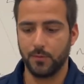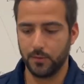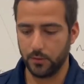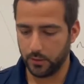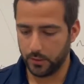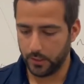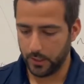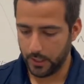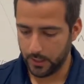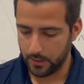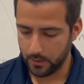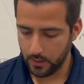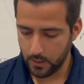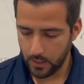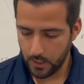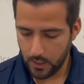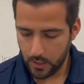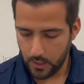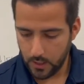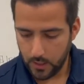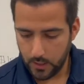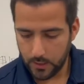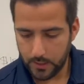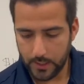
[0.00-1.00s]
okay?
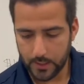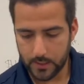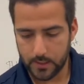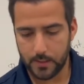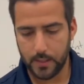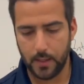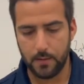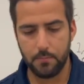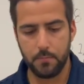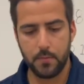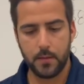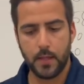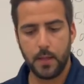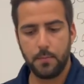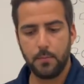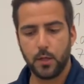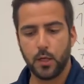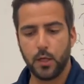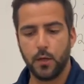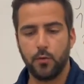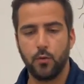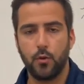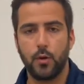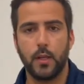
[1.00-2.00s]
Let me
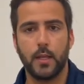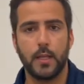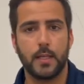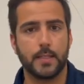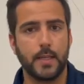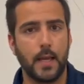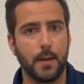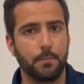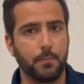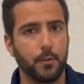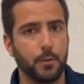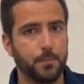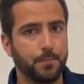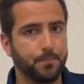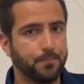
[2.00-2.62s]
give you an example.